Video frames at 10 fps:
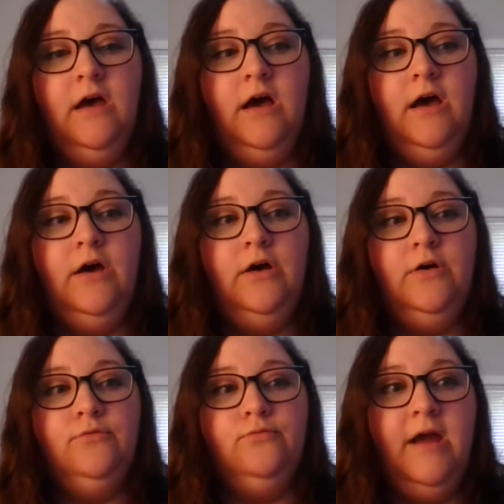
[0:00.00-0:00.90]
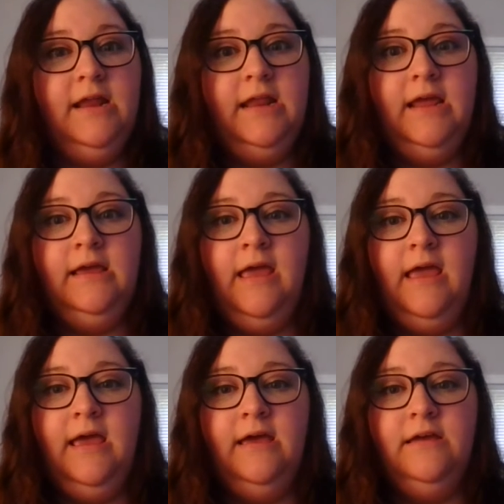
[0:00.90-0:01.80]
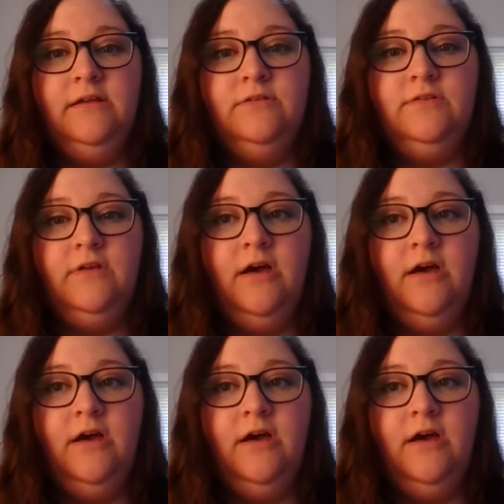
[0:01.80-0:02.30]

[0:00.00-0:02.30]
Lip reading: writing and